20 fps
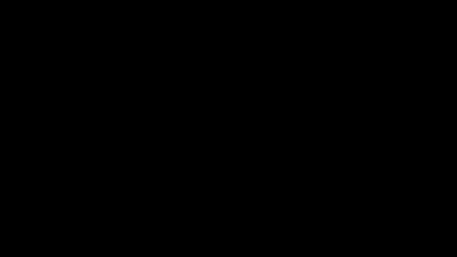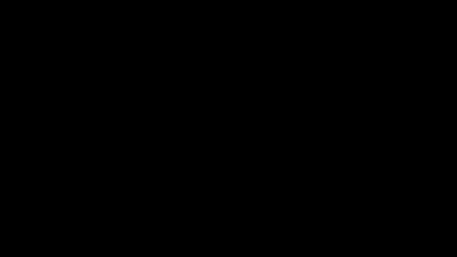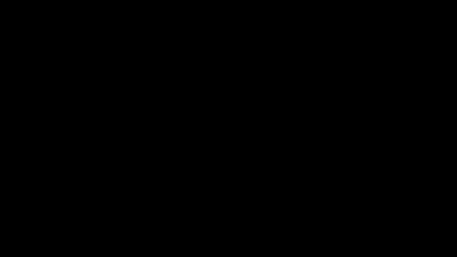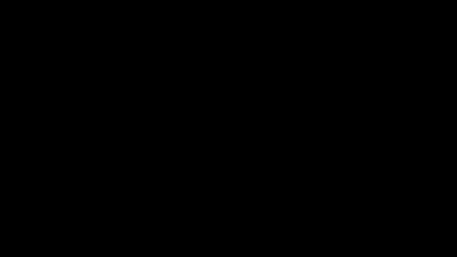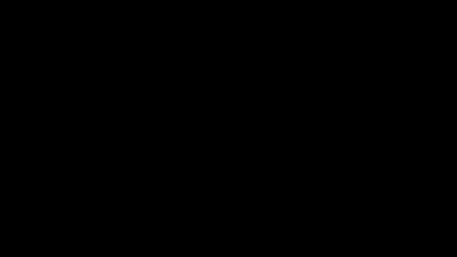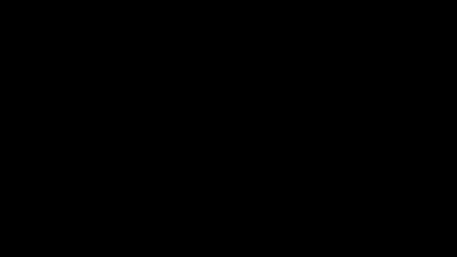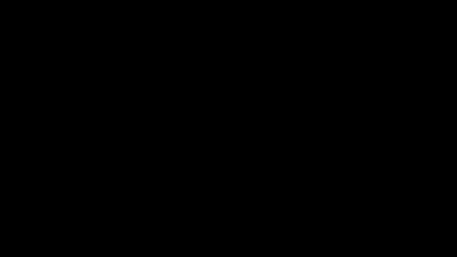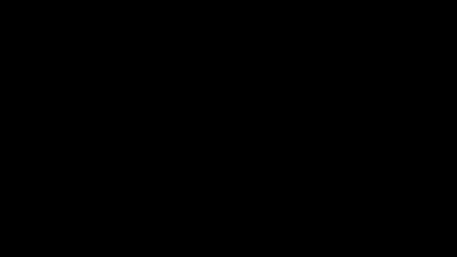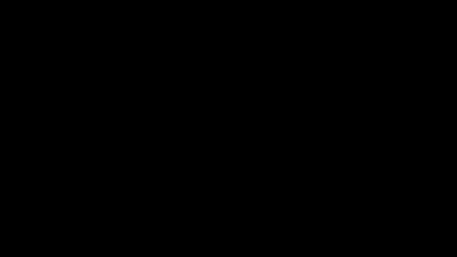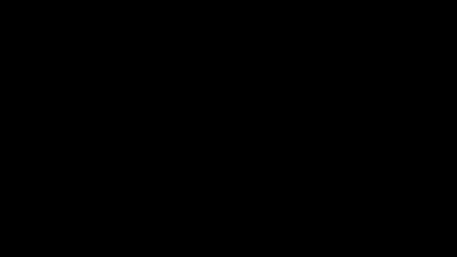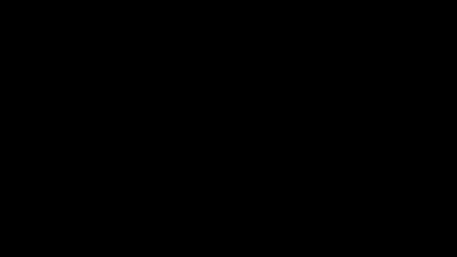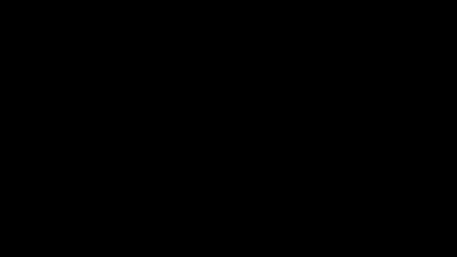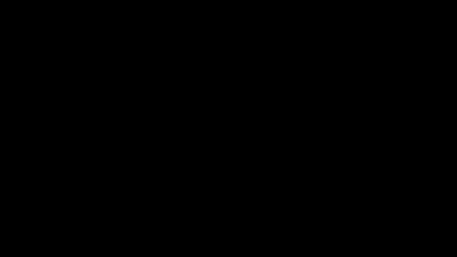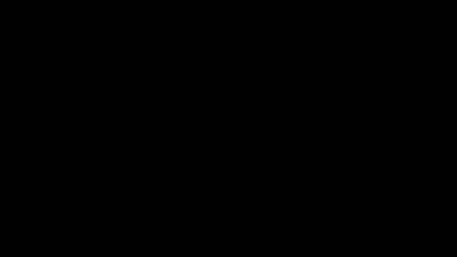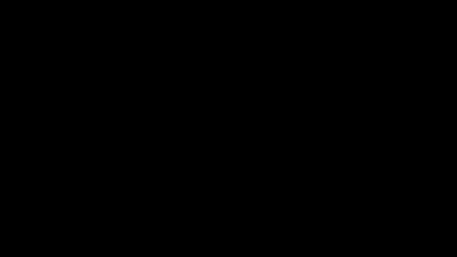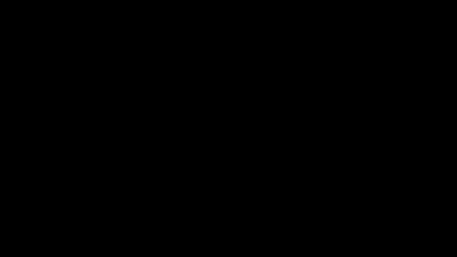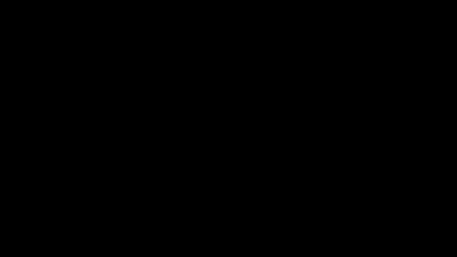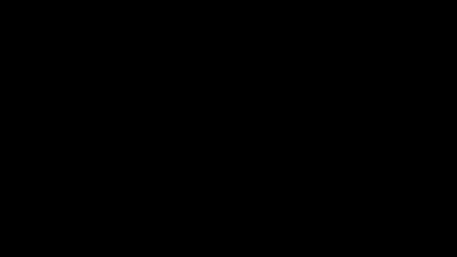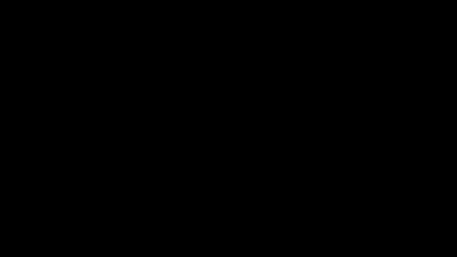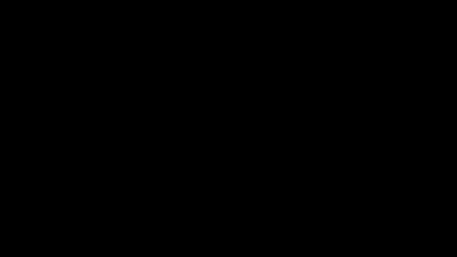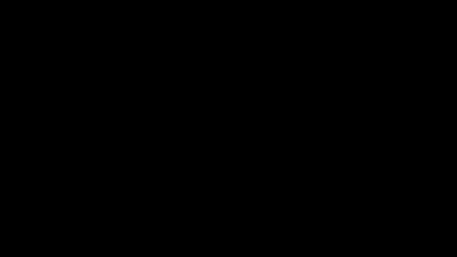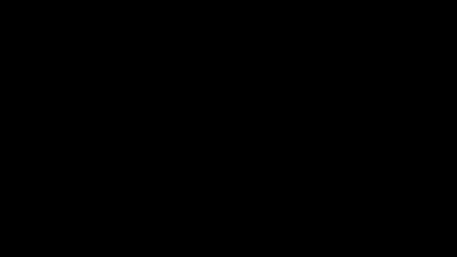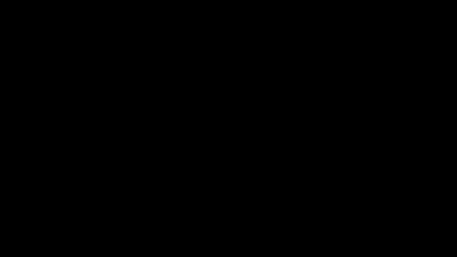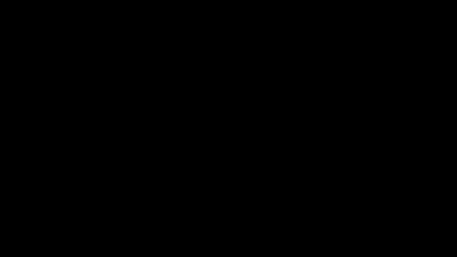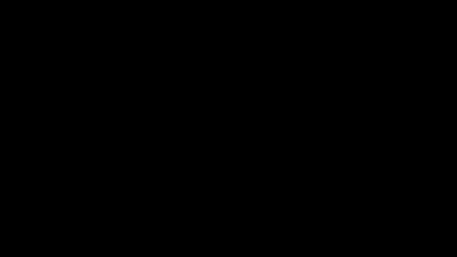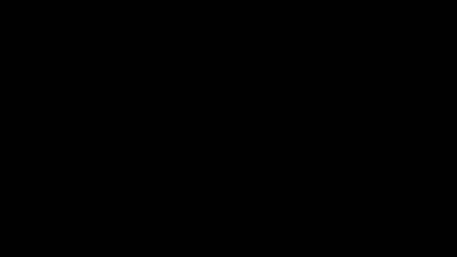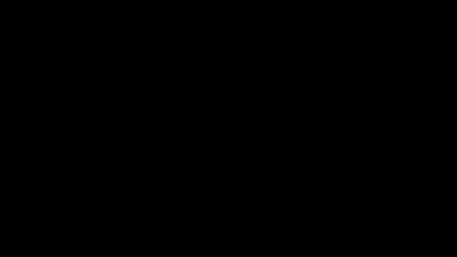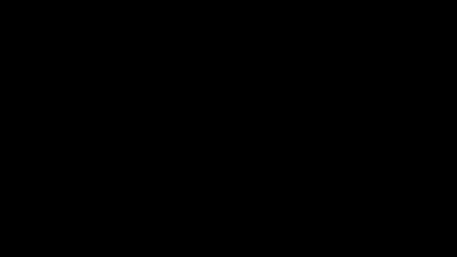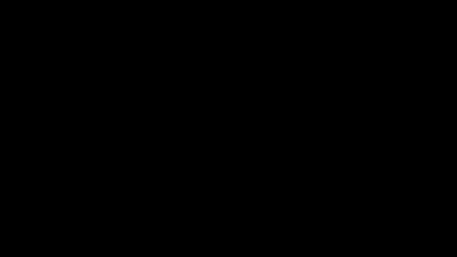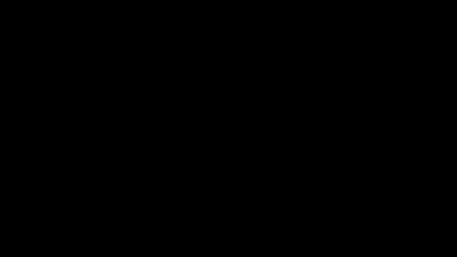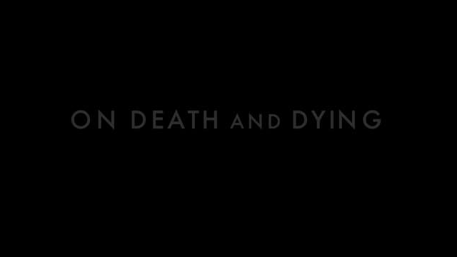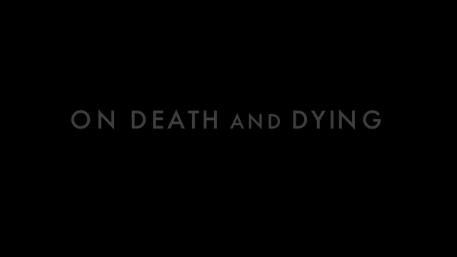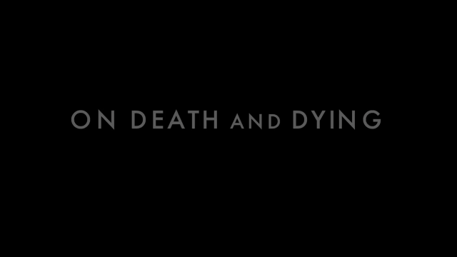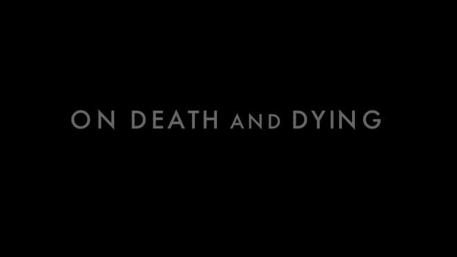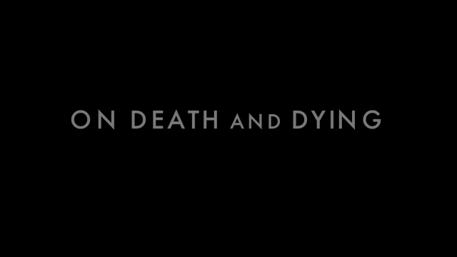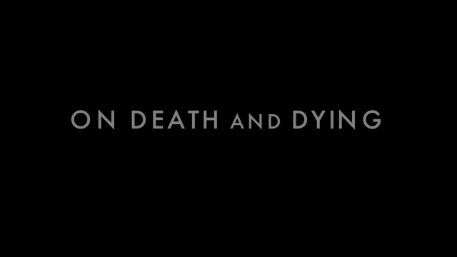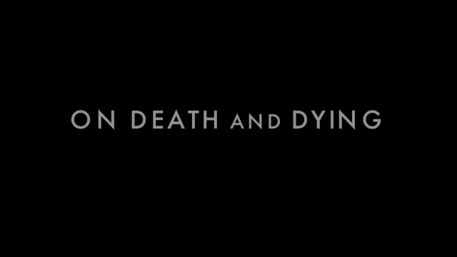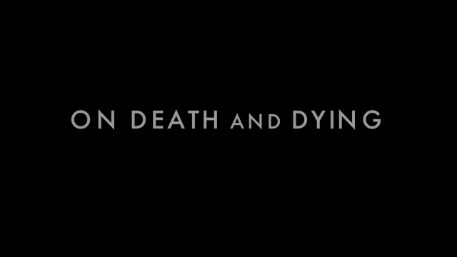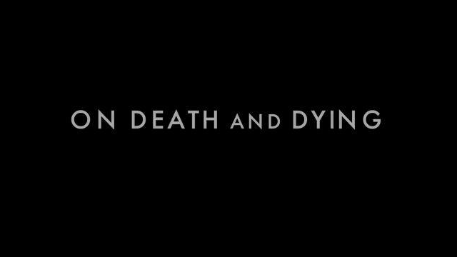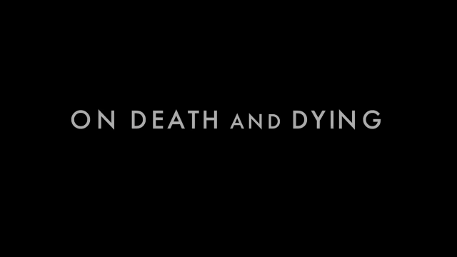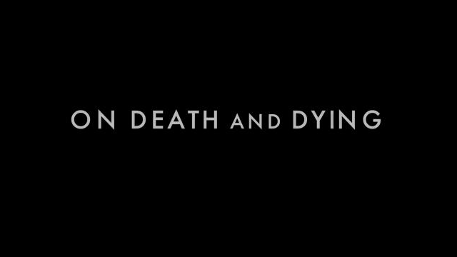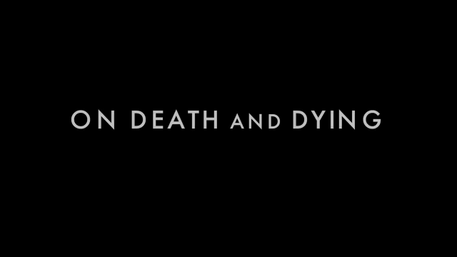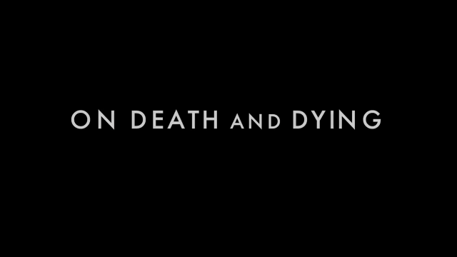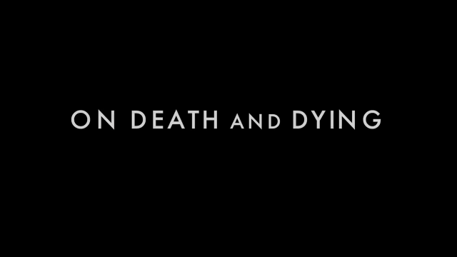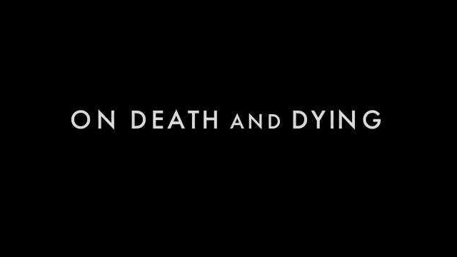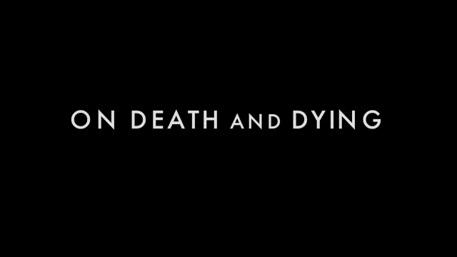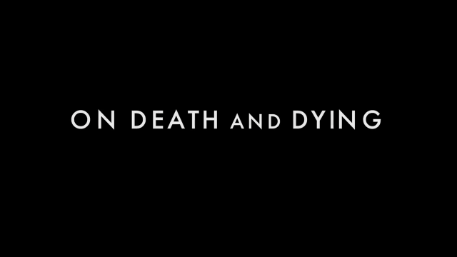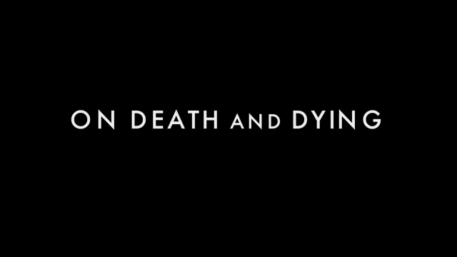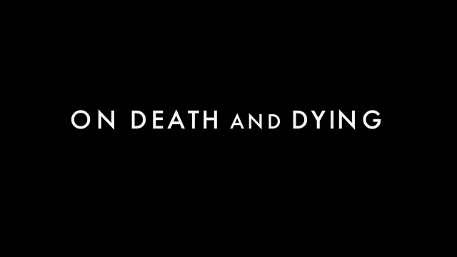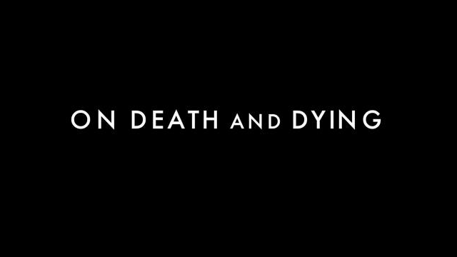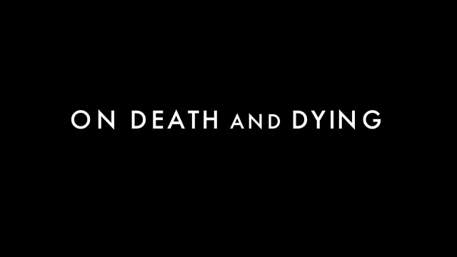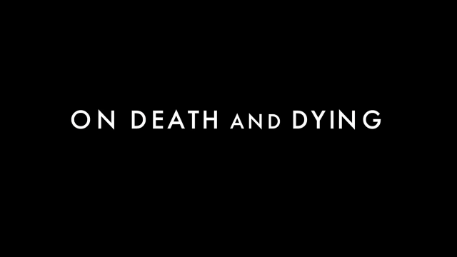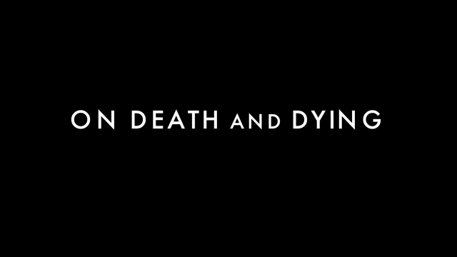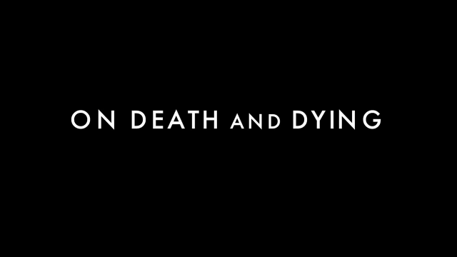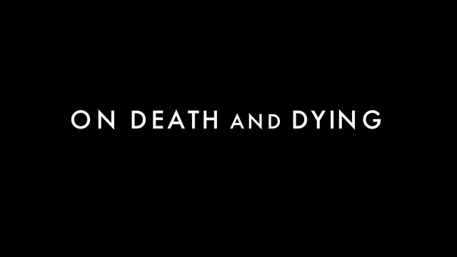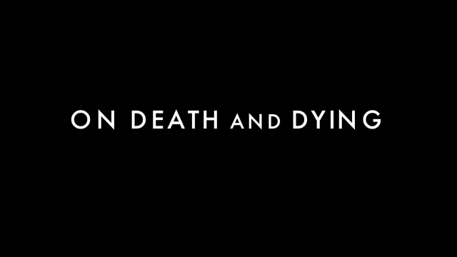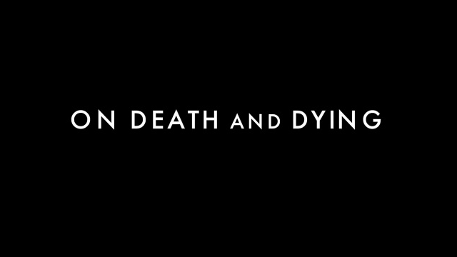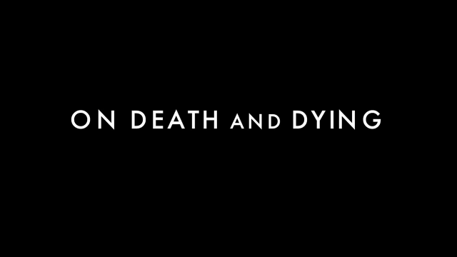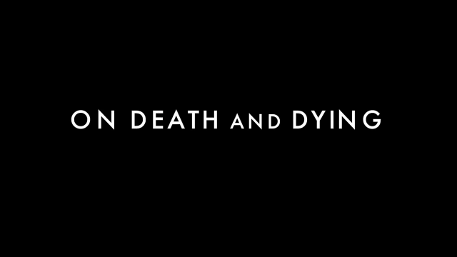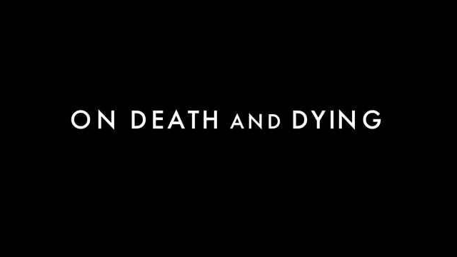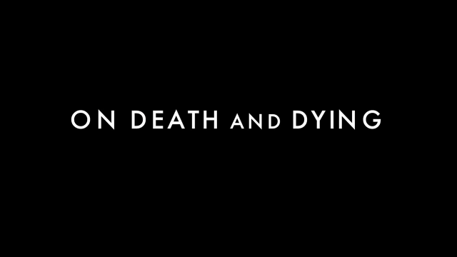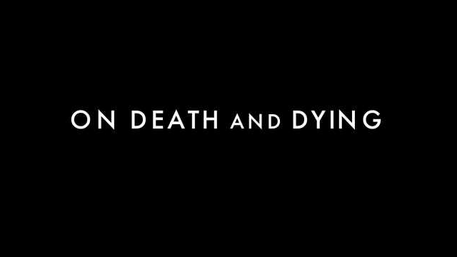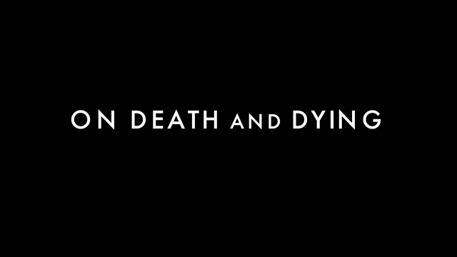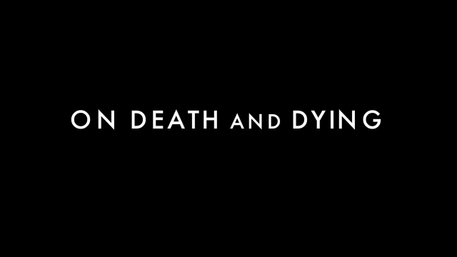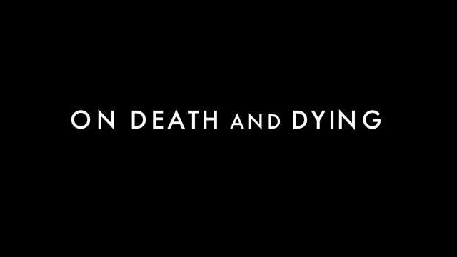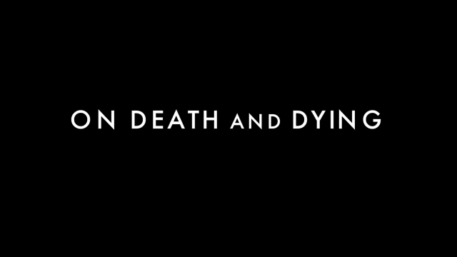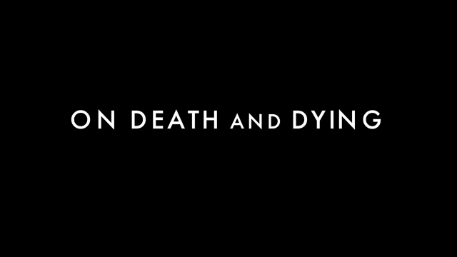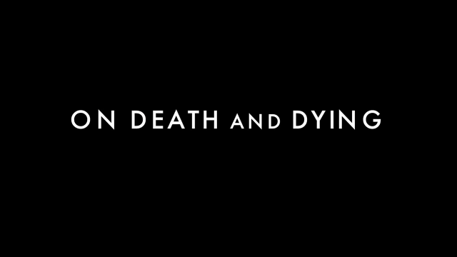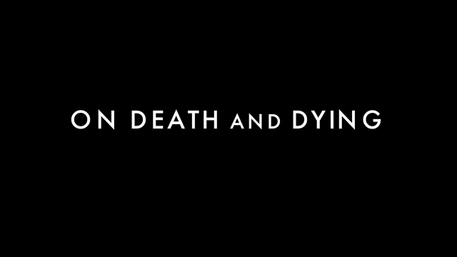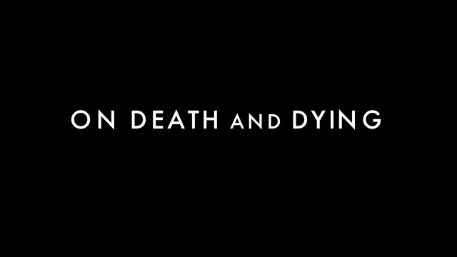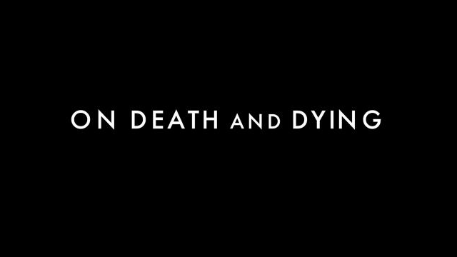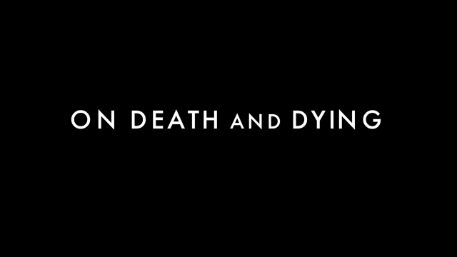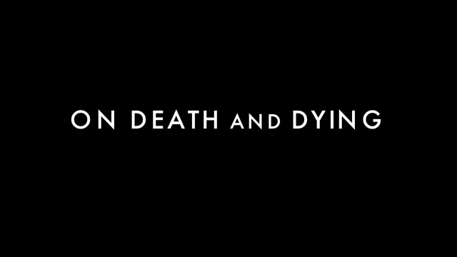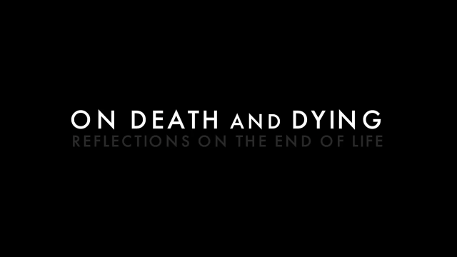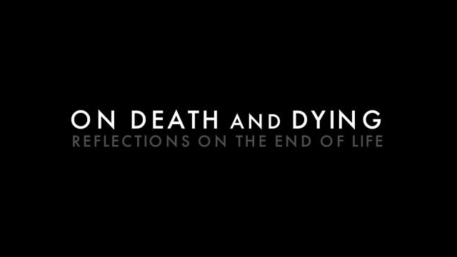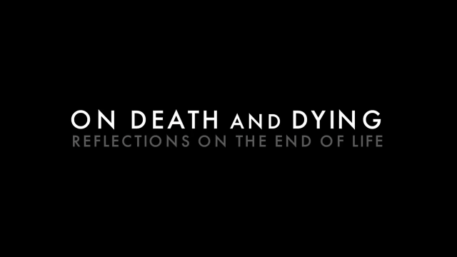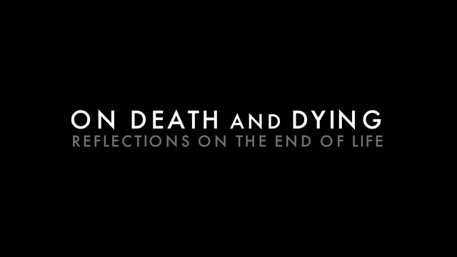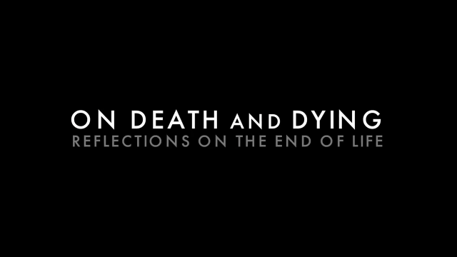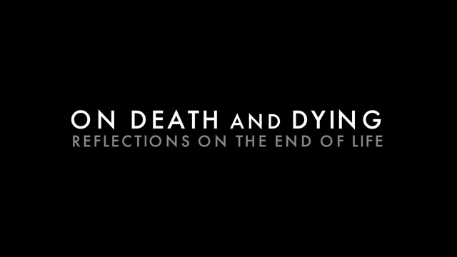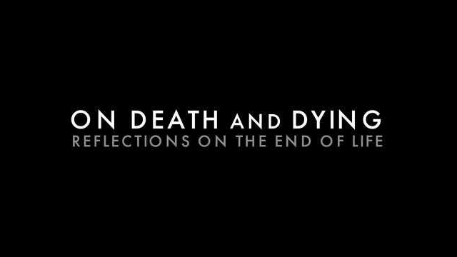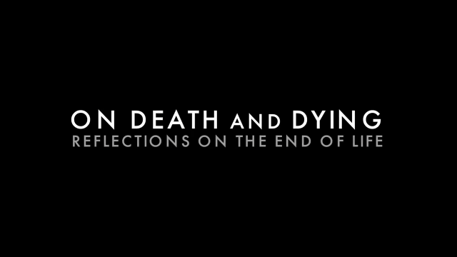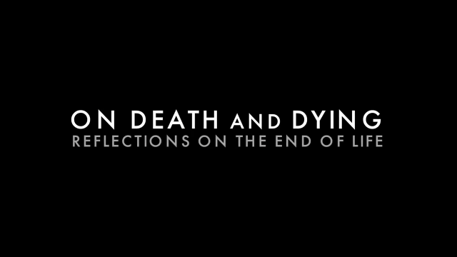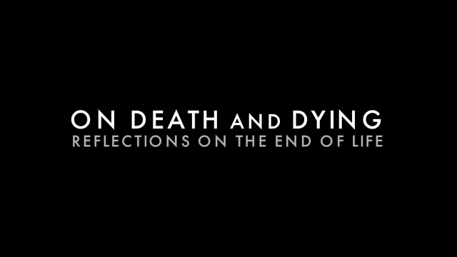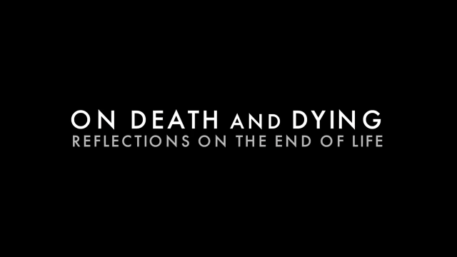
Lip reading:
No face is visible, so there are no lips to read.